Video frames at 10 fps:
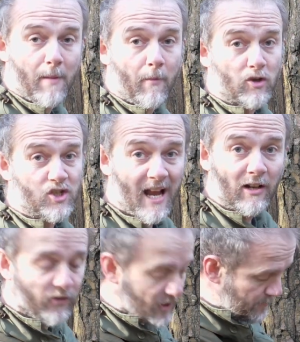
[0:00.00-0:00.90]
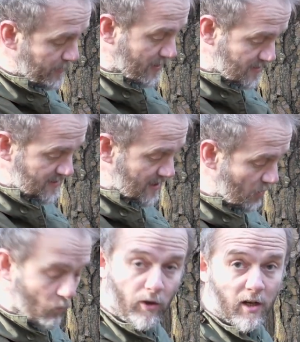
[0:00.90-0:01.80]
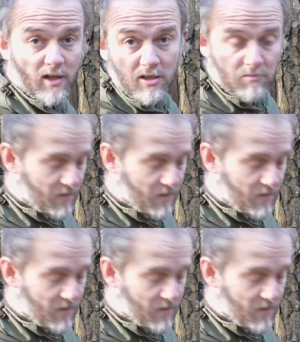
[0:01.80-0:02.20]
bit more sheltered because it's in the woodland, you